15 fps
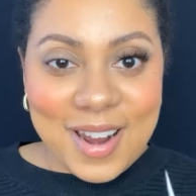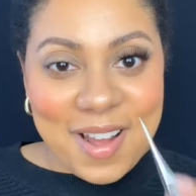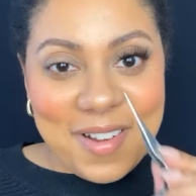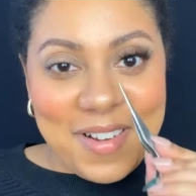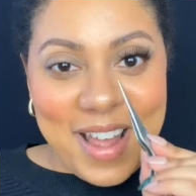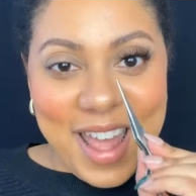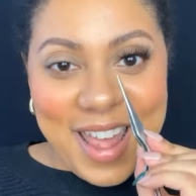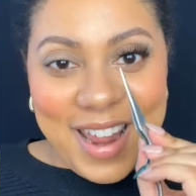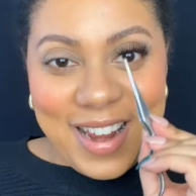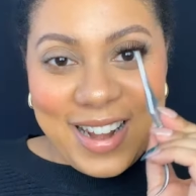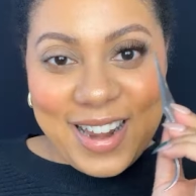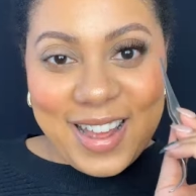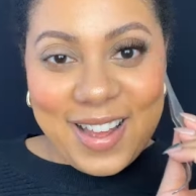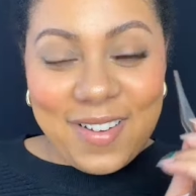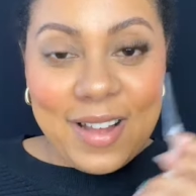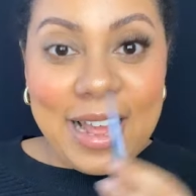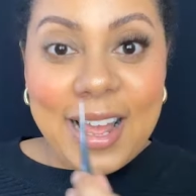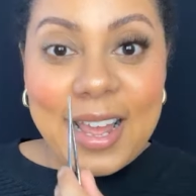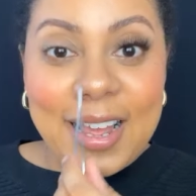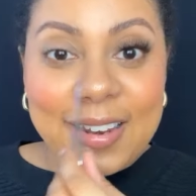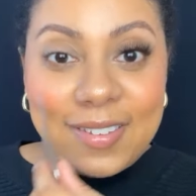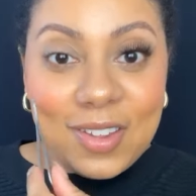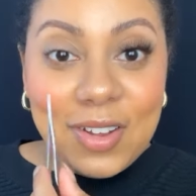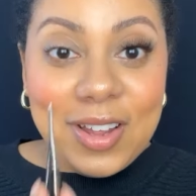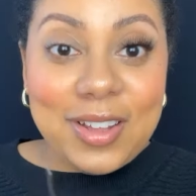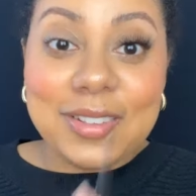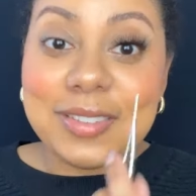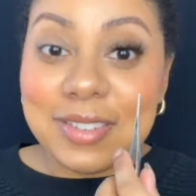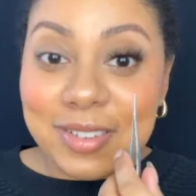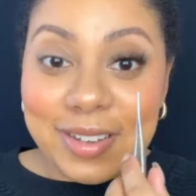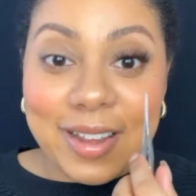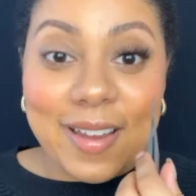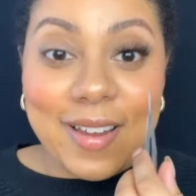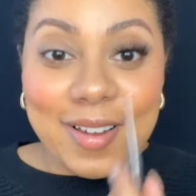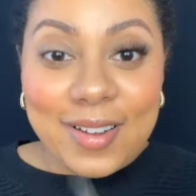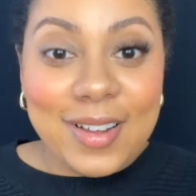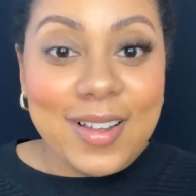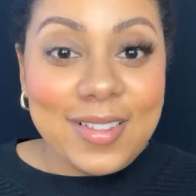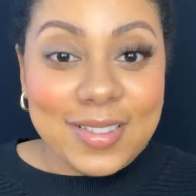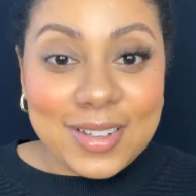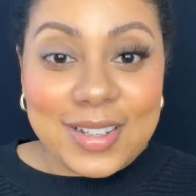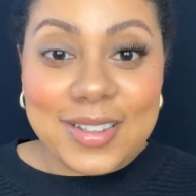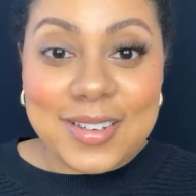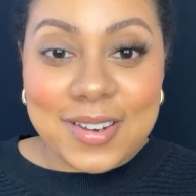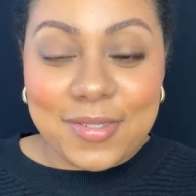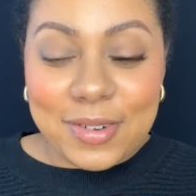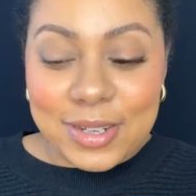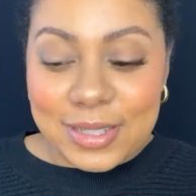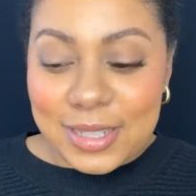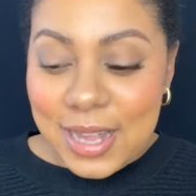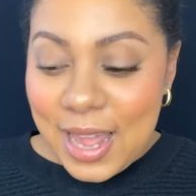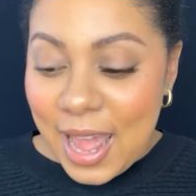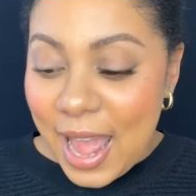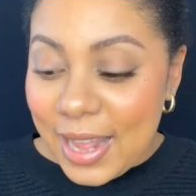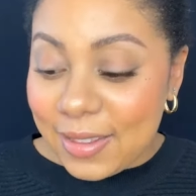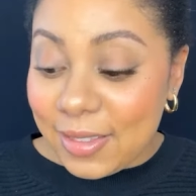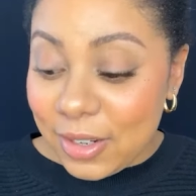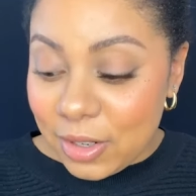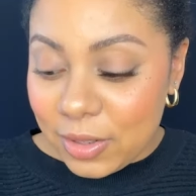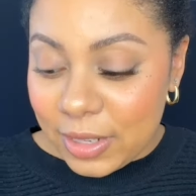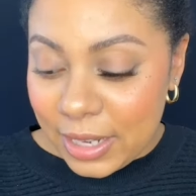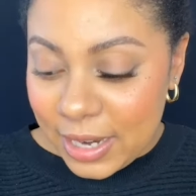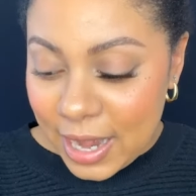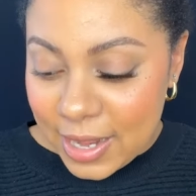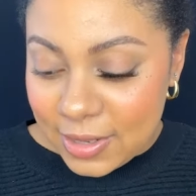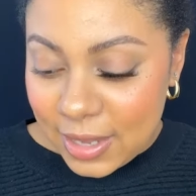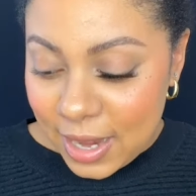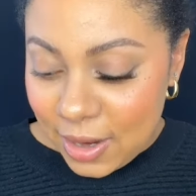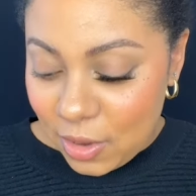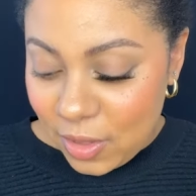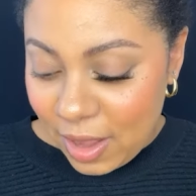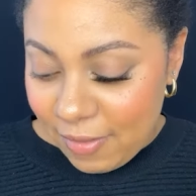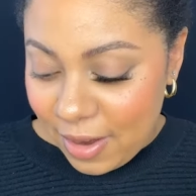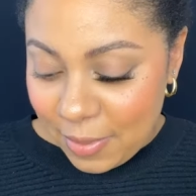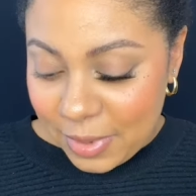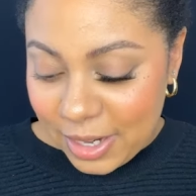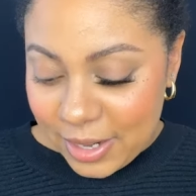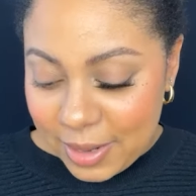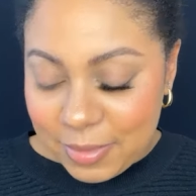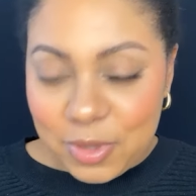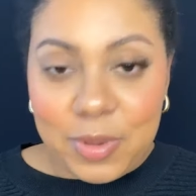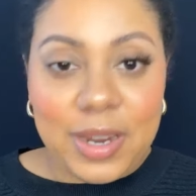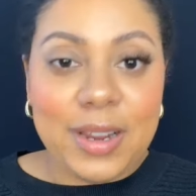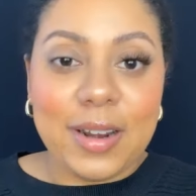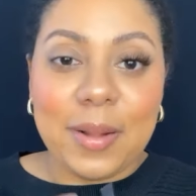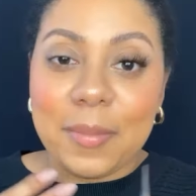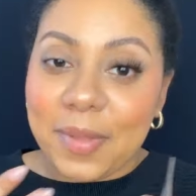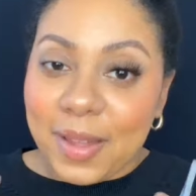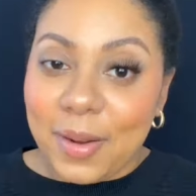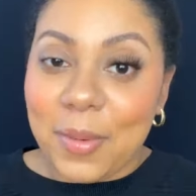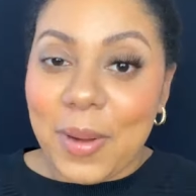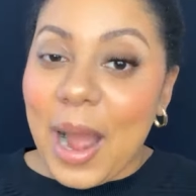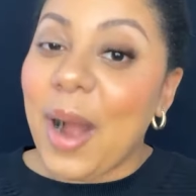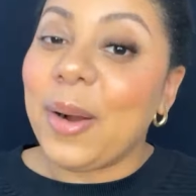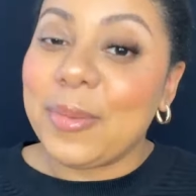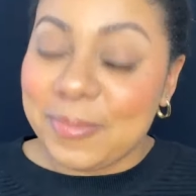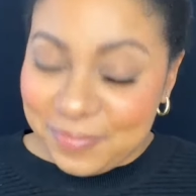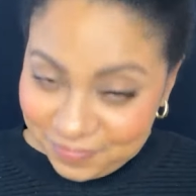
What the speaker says: Oh, hey now. And look at the difference. I literally, guys, I go live how many times a week, and I'm like, wow,